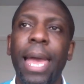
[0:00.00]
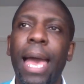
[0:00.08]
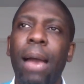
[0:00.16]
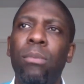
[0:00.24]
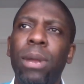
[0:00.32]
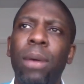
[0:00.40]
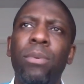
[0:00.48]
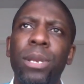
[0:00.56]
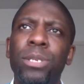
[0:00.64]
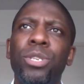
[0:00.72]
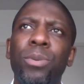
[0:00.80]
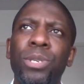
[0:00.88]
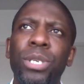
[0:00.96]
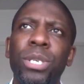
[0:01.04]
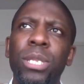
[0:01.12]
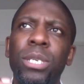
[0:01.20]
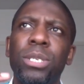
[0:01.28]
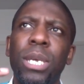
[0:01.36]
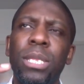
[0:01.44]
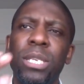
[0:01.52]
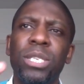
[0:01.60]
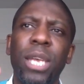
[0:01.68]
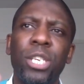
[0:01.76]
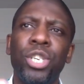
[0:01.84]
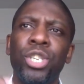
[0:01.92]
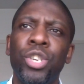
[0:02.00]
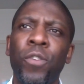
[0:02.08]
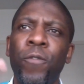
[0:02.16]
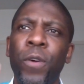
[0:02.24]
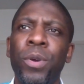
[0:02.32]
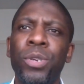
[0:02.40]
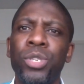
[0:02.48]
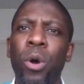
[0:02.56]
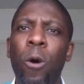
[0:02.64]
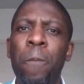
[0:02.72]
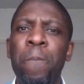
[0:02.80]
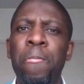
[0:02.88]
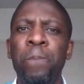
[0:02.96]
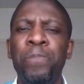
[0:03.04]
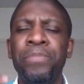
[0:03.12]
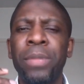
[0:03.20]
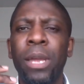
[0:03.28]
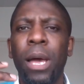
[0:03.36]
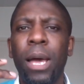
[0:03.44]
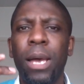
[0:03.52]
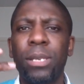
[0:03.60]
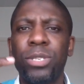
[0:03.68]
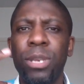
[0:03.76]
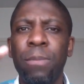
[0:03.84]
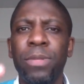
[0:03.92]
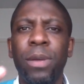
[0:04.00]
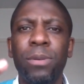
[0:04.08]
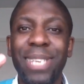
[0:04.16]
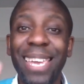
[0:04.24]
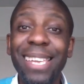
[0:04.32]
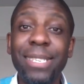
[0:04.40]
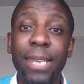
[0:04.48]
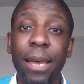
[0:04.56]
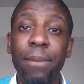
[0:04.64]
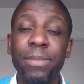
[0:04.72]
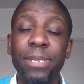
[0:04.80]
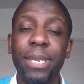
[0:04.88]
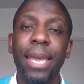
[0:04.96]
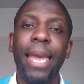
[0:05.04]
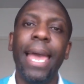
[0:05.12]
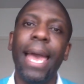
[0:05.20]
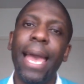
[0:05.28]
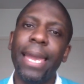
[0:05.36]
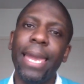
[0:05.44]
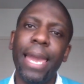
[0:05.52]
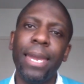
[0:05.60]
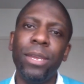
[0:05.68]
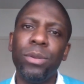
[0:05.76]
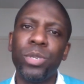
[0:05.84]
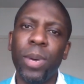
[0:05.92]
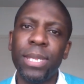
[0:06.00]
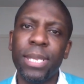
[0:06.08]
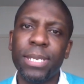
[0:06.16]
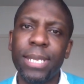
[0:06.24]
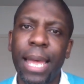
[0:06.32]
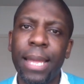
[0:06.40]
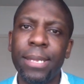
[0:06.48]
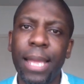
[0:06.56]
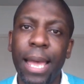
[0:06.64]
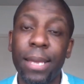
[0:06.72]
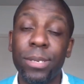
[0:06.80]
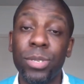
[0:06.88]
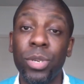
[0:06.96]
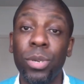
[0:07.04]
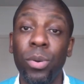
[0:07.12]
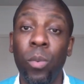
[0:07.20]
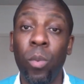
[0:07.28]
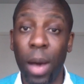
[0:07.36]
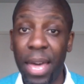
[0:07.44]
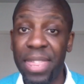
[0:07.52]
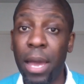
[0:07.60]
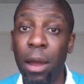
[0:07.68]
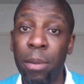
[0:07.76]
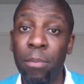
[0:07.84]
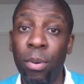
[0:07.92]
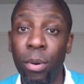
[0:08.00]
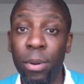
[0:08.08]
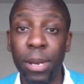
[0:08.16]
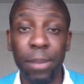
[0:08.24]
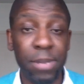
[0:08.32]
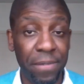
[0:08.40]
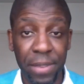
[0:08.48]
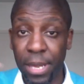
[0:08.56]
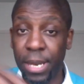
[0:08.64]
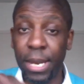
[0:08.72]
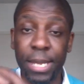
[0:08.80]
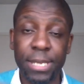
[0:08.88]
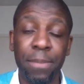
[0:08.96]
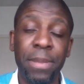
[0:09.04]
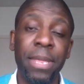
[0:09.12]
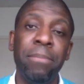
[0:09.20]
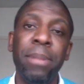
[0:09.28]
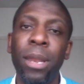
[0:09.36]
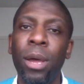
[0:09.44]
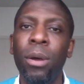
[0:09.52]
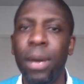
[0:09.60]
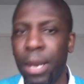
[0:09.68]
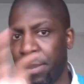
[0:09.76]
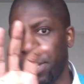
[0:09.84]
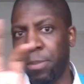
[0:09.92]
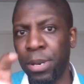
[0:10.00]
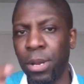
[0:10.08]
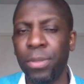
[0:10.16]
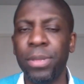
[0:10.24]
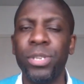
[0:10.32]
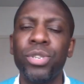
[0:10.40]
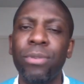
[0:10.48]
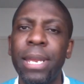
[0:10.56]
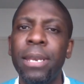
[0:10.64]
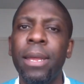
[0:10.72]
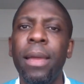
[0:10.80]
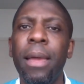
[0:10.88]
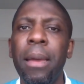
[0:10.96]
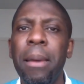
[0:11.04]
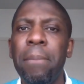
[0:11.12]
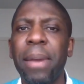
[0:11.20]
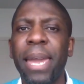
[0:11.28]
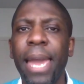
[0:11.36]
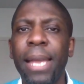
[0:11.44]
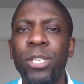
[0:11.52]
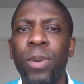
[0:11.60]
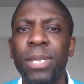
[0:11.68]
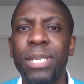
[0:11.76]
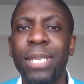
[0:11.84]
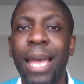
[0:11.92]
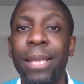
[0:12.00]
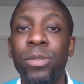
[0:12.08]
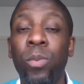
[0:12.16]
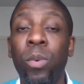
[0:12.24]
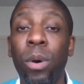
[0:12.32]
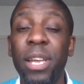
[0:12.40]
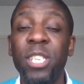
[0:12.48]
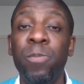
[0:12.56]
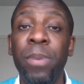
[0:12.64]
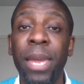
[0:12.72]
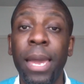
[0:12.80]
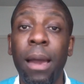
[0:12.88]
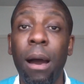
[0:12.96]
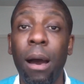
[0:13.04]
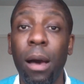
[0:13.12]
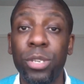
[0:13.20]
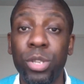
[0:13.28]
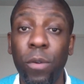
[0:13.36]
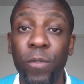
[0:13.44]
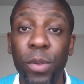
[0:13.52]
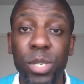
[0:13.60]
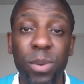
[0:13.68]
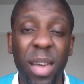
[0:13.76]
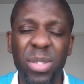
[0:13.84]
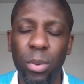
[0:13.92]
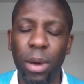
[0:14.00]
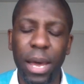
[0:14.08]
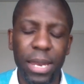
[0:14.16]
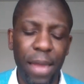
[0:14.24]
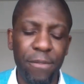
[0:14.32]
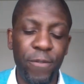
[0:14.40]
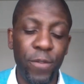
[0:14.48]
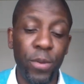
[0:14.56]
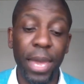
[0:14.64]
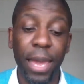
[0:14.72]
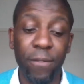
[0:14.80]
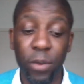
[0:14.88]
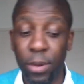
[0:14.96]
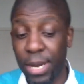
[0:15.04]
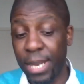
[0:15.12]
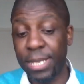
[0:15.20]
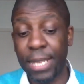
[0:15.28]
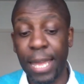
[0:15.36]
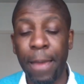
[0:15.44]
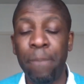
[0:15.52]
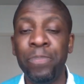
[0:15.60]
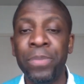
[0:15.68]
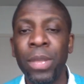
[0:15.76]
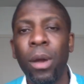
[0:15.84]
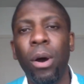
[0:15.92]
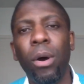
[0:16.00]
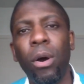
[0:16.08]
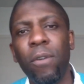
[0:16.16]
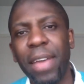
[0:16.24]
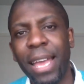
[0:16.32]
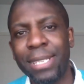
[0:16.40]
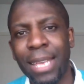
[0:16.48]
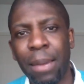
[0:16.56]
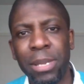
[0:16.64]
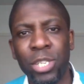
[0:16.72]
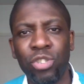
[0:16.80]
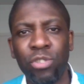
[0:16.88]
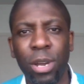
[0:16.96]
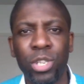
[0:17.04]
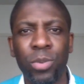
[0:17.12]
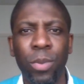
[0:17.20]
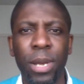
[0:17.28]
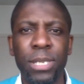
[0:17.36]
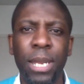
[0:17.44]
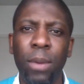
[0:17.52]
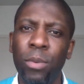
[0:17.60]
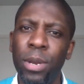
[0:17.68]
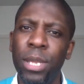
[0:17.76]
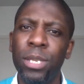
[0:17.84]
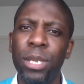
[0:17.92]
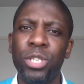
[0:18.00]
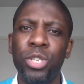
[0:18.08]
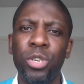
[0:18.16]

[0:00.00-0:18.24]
And what I wanted to do in this section is just focus on some of those key terms and getting you to understand as to why they are important. I'm definitely going to list some of them below and I'm going to put it on the screen, but getting to understand what is being asked of you. So I thought I'd have a few here. I've got a list here of exam instruction words, and I wanted you